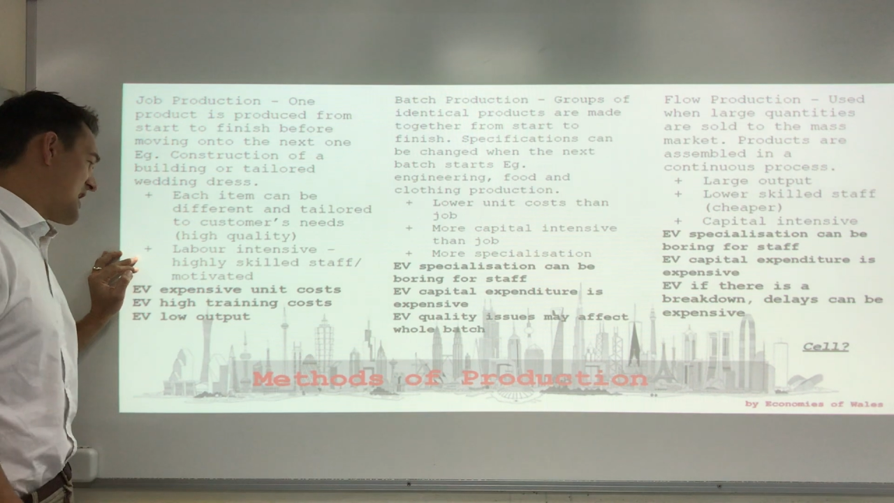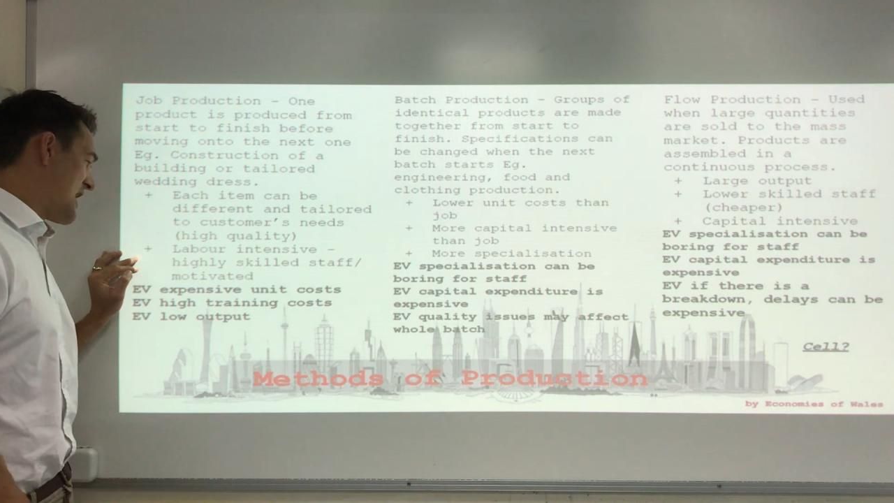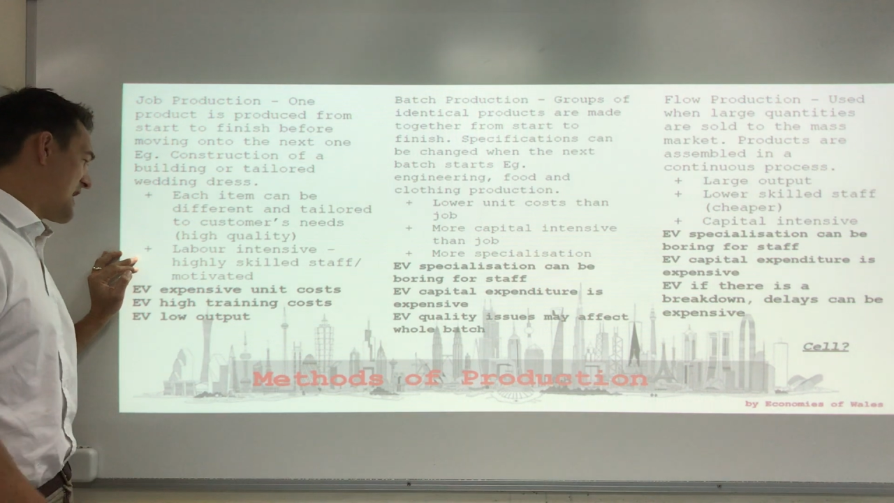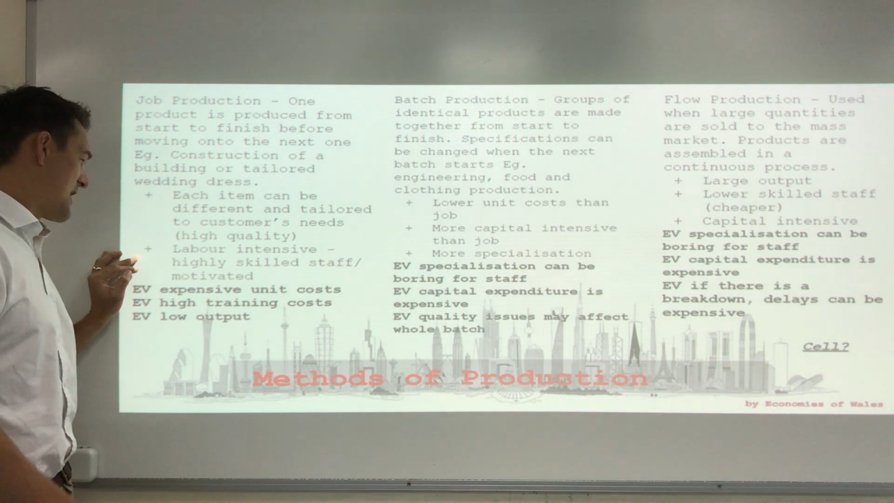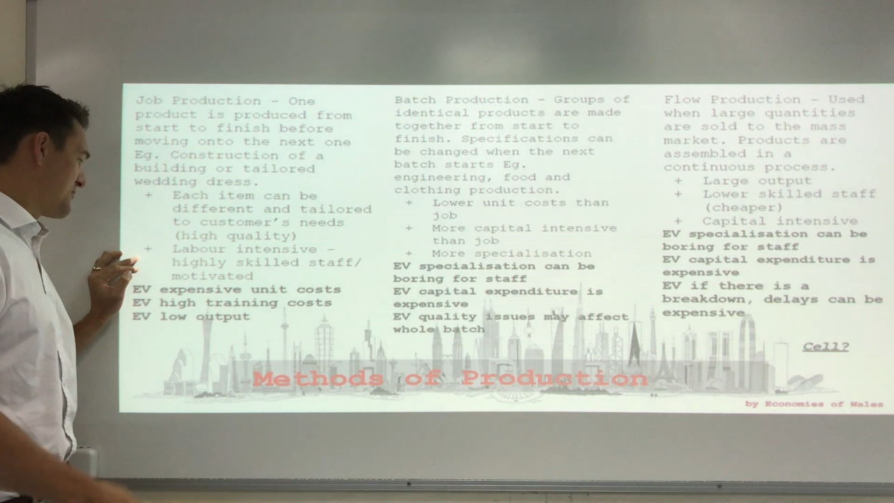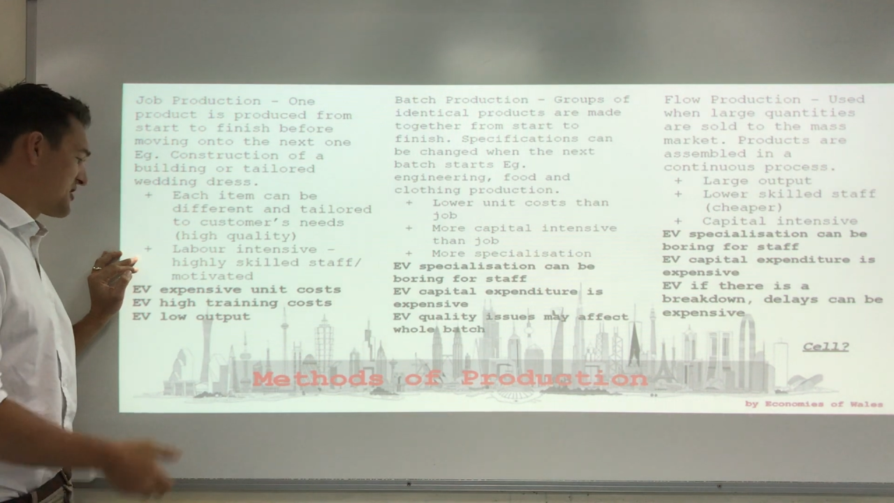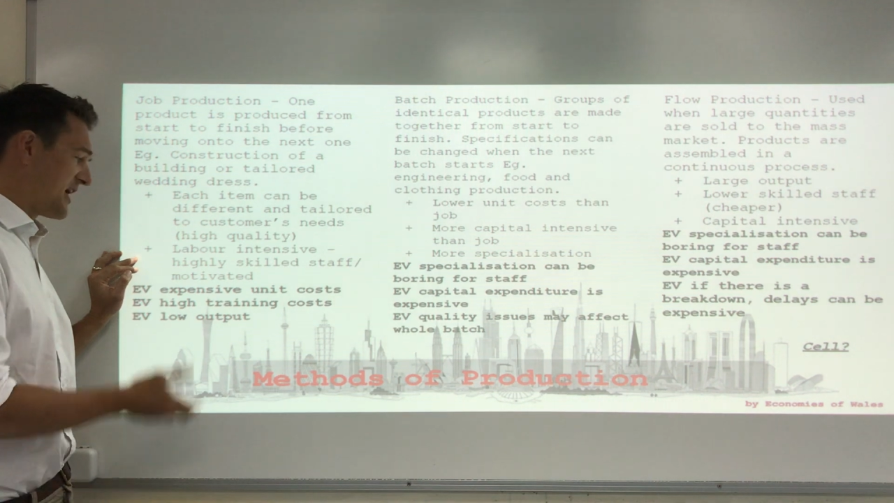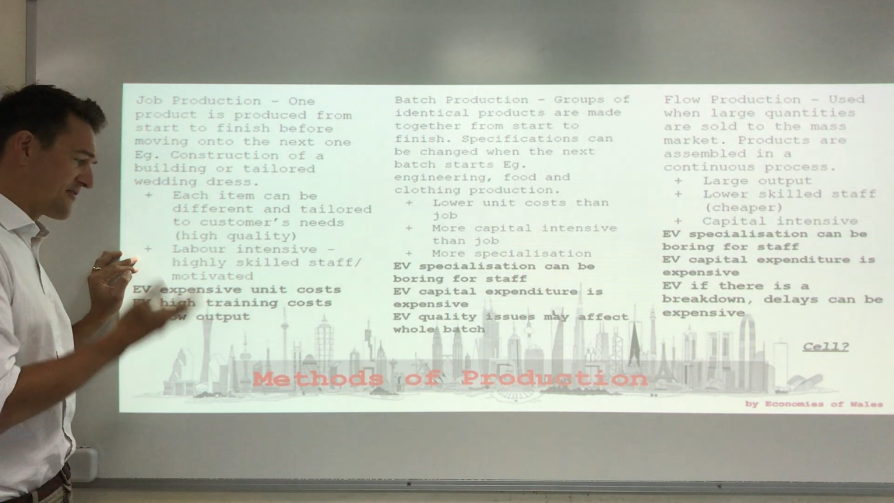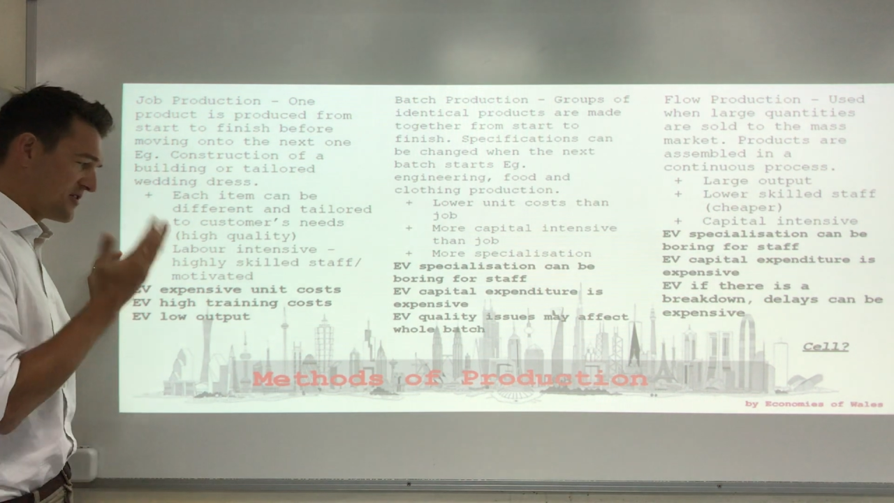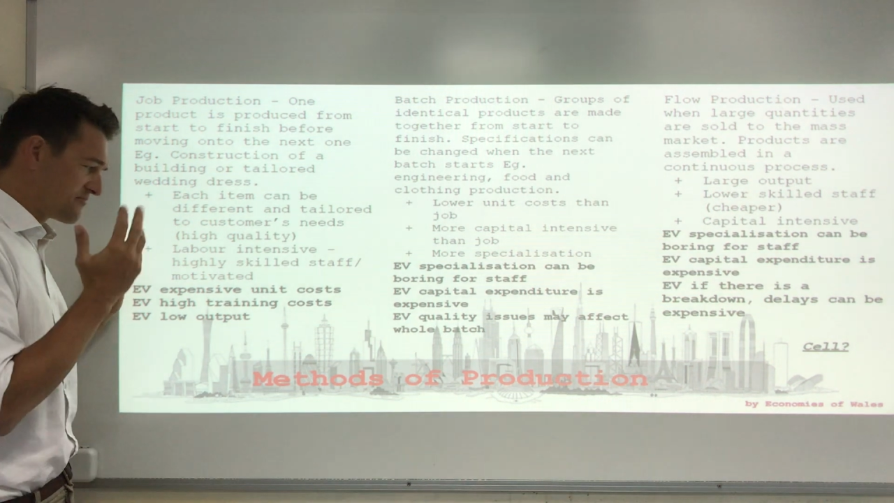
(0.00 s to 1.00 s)
We're going
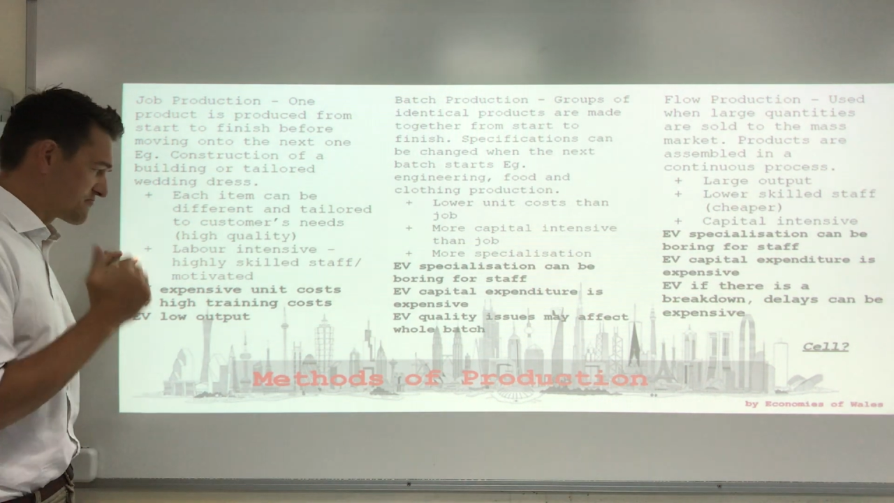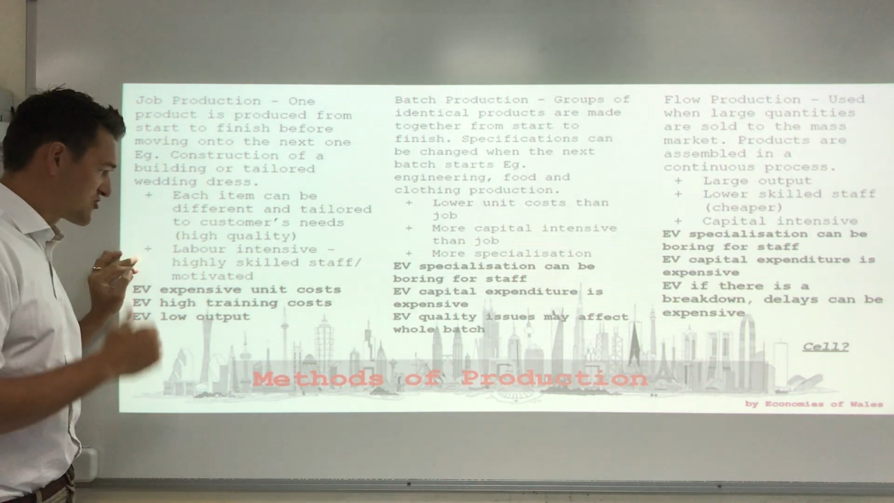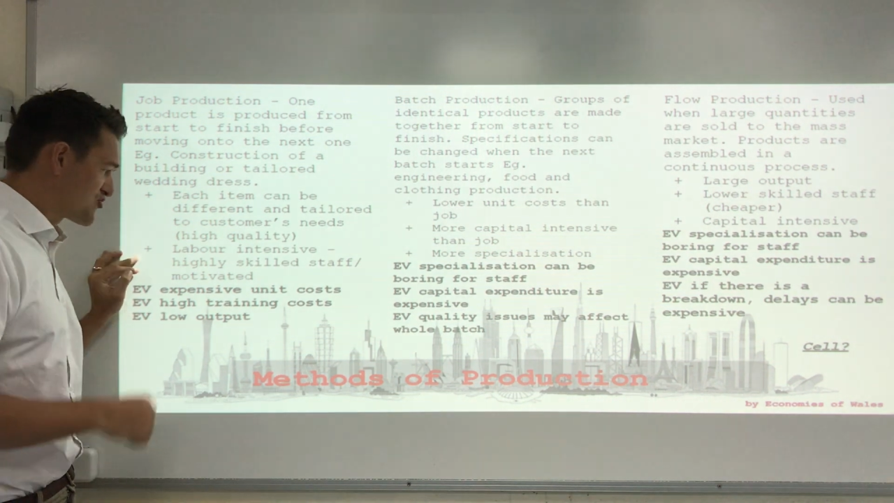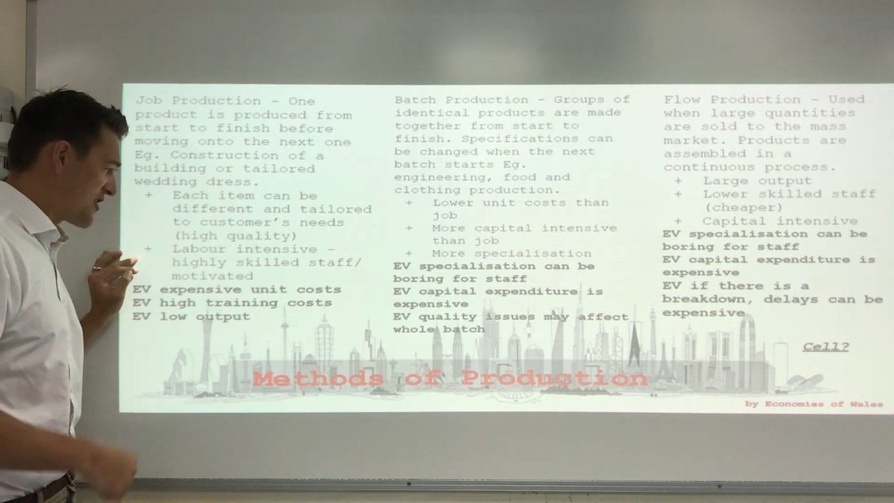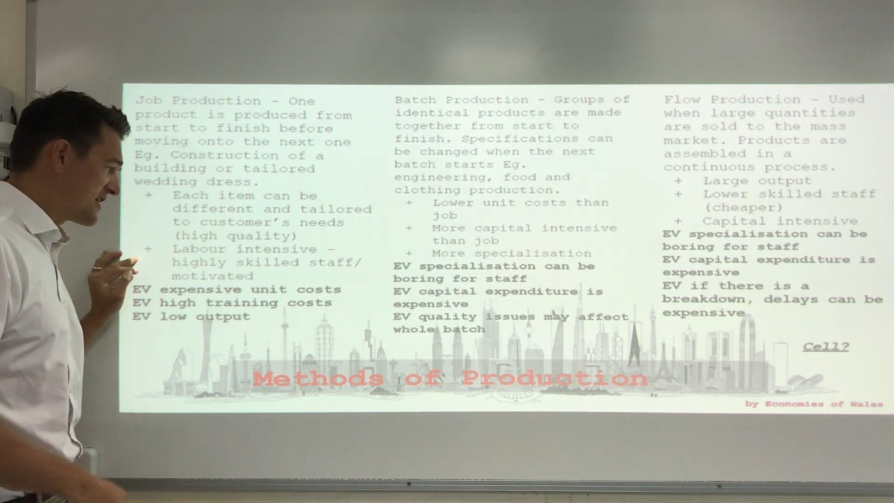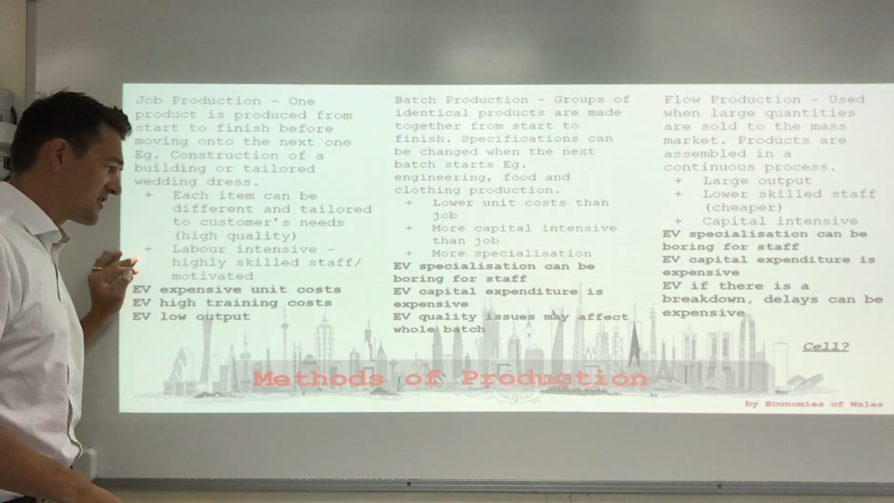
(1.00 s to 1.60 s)
to have to train